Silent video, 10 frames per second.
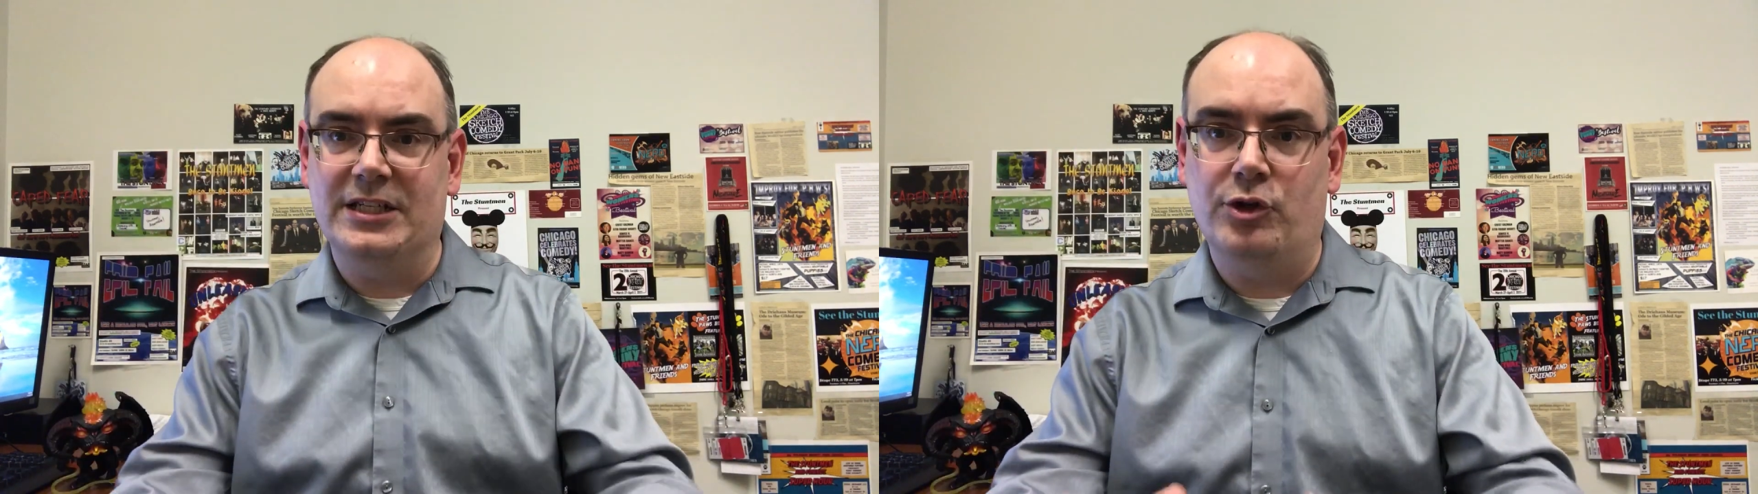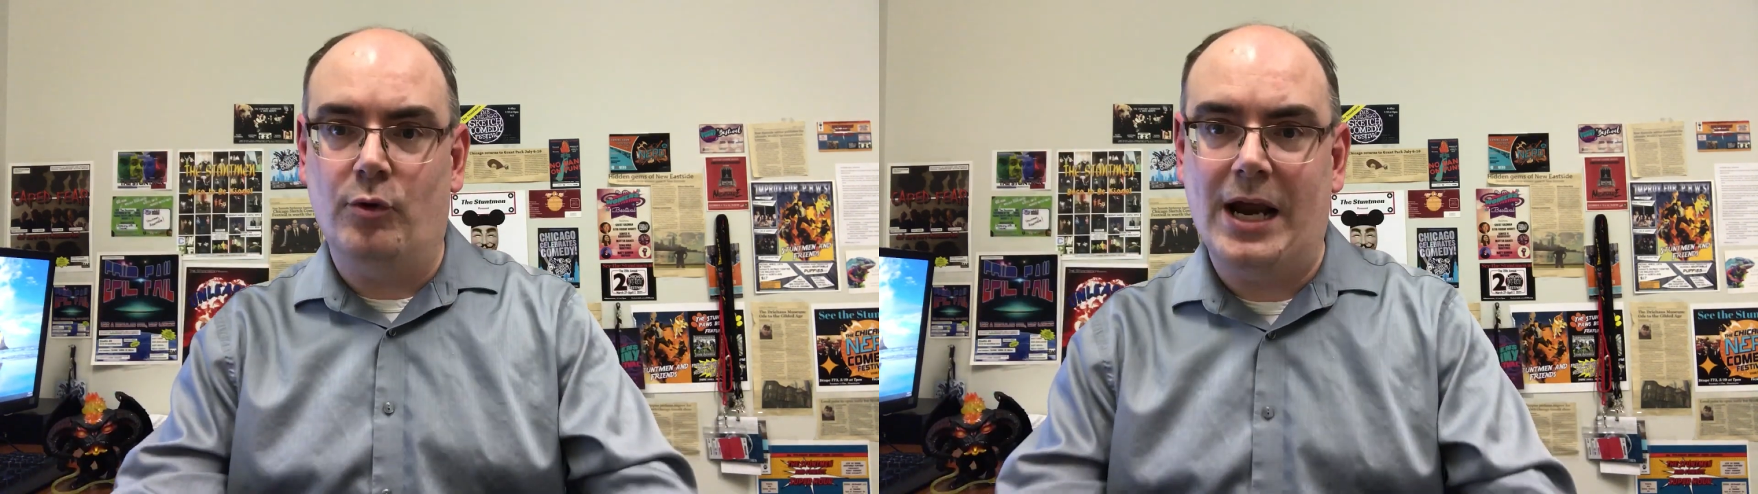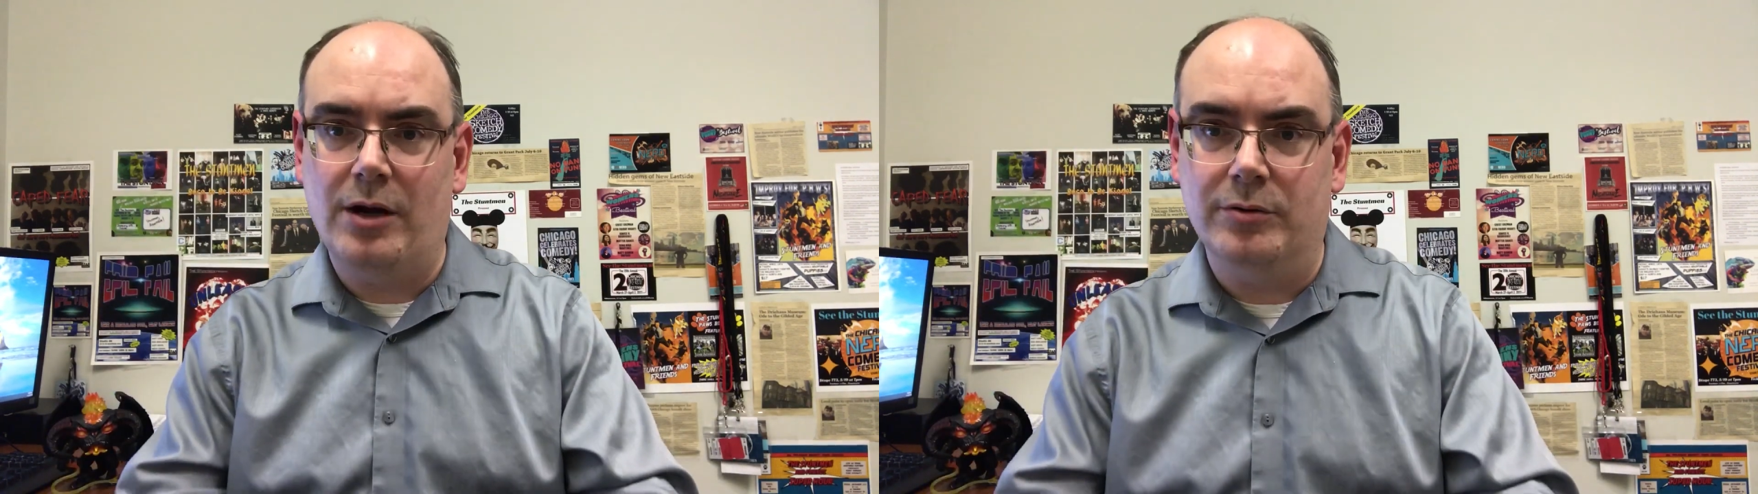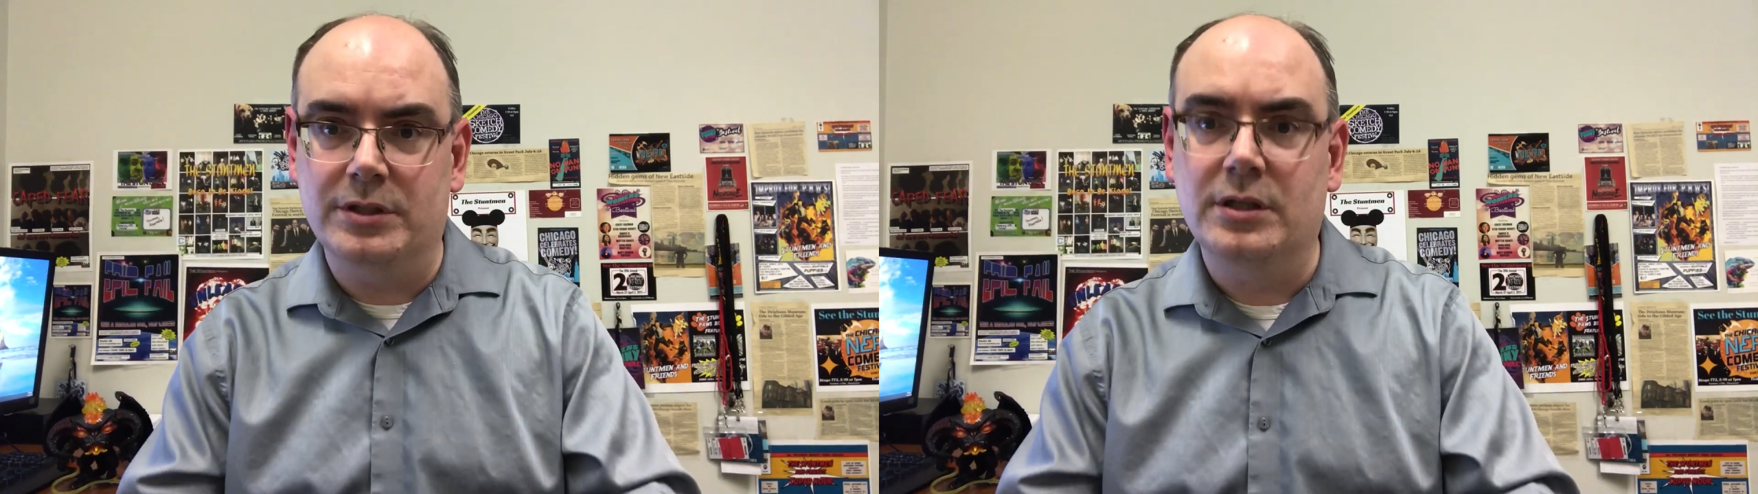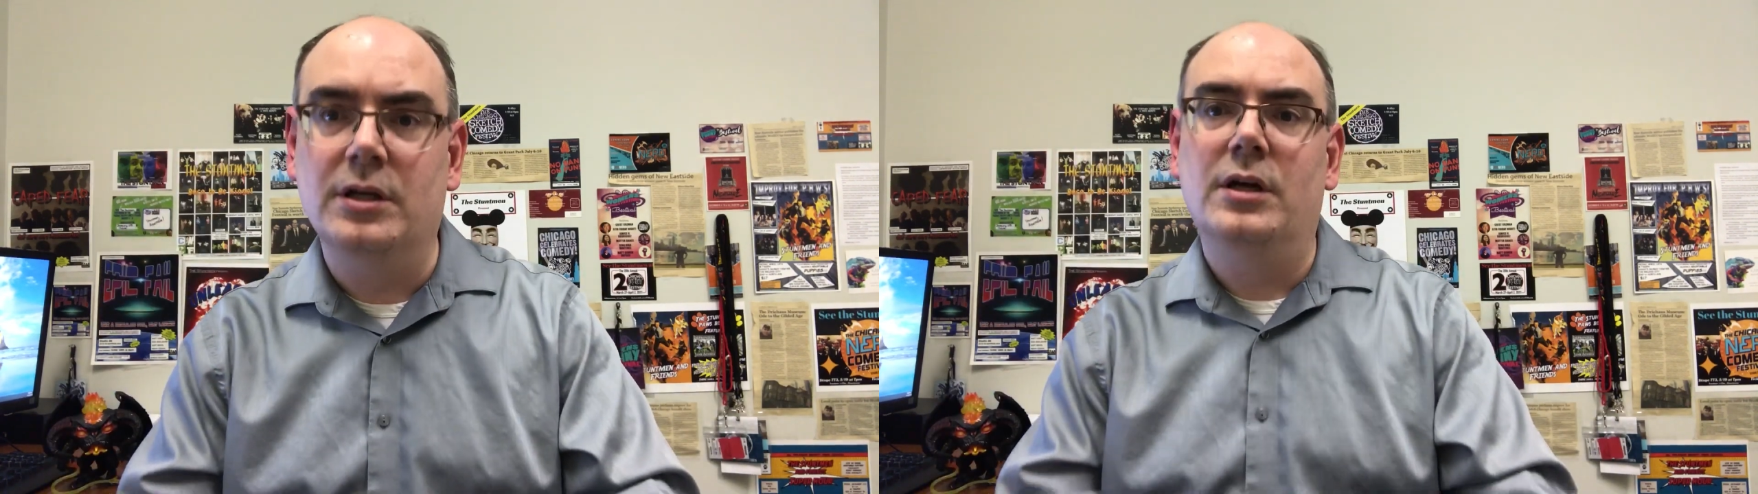He
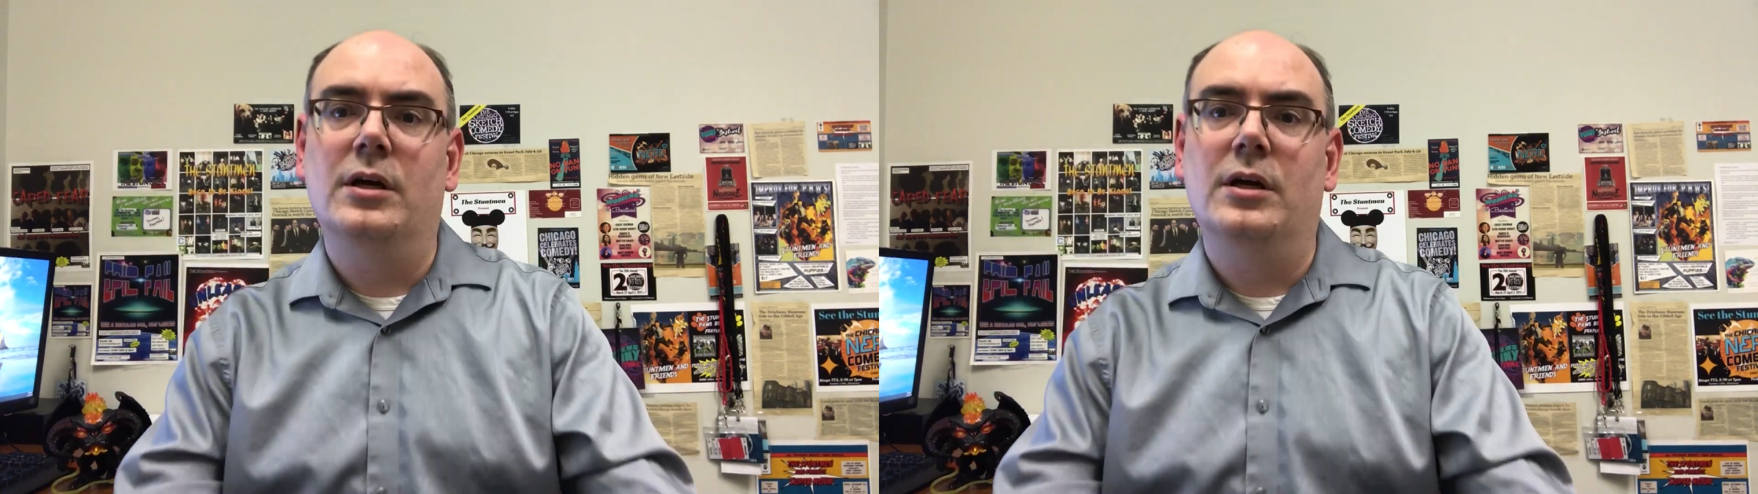drowned